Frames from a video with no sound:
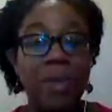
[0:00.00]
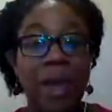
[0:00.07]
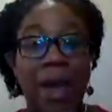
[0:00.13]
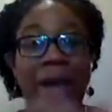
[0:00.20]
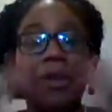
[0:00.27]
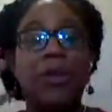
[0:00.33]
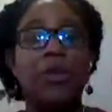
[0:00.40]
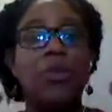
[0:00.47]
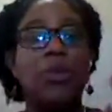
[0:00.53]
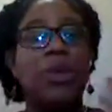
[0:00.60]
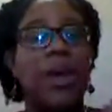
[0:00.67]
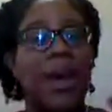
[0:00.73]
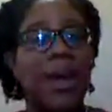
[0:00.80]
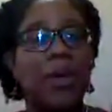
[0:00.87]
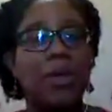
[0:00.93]
And you know,
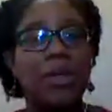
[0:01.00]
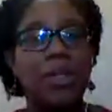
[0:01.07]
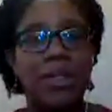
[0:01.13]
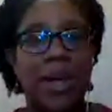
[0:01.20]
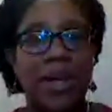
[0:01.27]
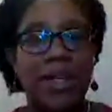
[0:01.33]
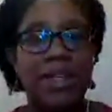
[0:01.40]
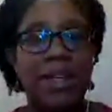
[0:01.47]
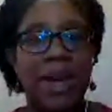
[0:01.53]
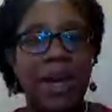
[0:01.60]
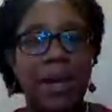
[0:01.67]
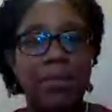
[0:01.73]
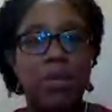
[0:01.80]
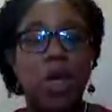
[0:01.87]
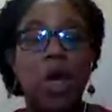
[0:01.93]
9 out of 10
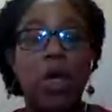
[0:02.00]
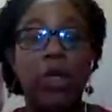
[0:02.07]
times,